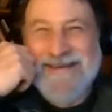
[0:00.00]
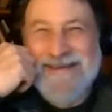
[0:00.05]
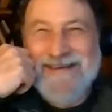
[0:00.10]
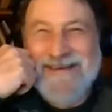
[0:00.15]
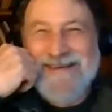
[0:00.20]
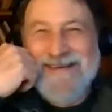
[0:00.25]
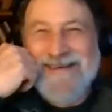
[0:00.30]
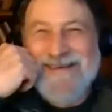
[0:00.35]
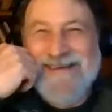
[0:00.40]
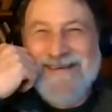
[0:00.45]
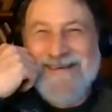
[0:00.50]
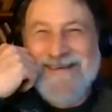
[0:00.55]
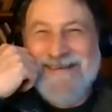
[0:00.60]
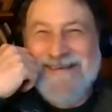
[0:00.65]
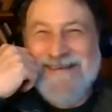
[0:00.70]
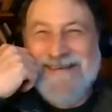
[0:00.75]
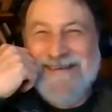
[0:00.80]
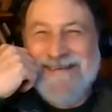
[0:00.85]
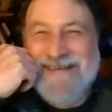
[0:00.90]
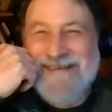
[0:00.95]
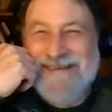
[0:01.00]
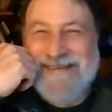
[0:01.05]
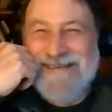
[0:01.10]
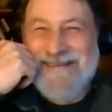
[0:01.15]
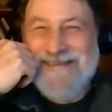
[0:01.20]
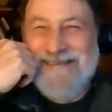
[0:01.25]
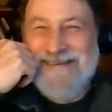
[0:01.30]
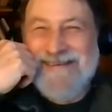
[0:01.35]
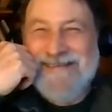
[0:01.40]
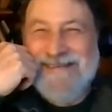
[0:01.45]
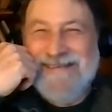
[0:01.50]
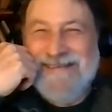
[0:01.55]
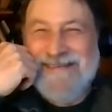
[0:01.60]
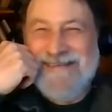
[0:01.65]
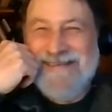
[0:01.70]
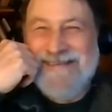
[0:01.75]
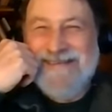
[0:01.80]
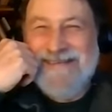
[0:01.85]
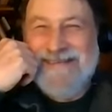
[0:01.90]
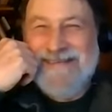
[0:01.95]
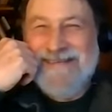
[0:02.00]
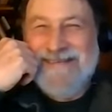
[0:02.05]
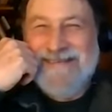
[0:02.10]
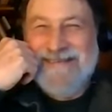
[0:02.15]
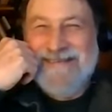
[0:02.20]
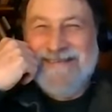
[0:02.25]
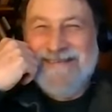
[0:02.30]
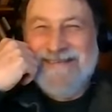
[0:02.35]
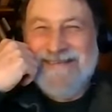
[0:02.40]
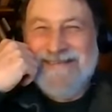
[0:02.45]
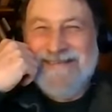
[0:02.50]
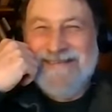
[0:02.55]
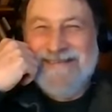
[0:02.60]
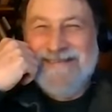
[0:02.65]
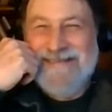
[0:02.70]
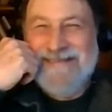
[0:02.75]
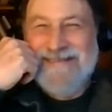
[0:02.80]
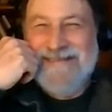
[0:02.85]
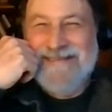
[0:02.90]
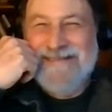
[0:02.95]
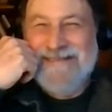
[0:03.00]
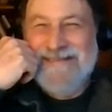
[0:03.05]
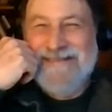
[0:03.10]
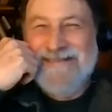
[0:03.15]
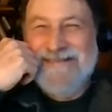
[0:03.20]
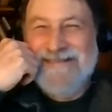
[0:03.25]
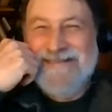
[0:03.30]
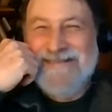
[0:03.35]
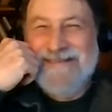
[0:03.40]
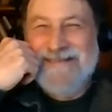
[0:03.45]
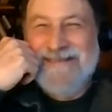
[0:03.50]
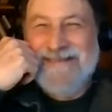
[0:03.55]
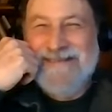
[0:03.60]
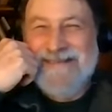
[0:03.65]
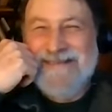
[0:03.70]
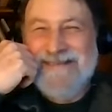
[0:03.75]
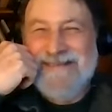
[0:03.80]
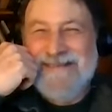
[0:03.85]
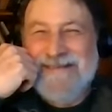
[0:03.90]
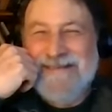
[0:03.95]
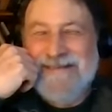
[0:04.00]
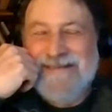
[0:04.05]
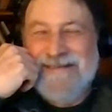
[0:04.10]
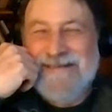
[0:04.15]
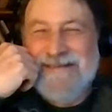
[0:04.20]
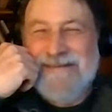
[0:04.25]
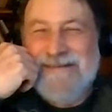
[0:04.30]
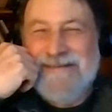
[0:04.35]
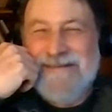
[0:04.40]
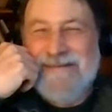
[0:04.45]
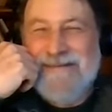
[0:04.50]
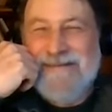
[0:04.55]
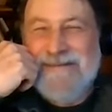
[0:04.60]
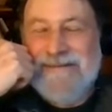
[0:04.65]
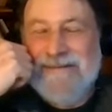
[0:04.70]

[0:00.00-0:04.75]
This person isn't speaking.